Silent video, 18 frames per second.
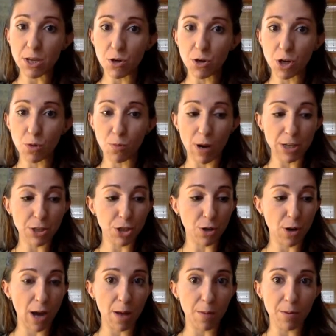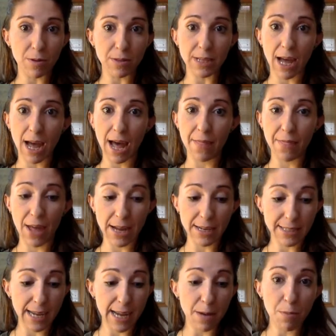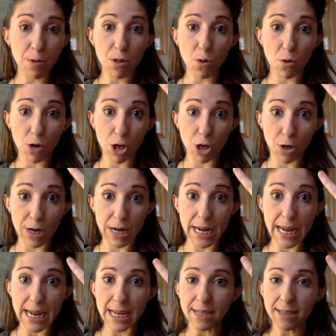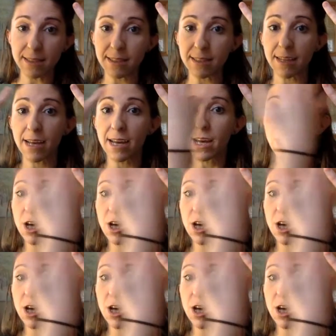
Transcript: you could rest your elbows on that table or your knees.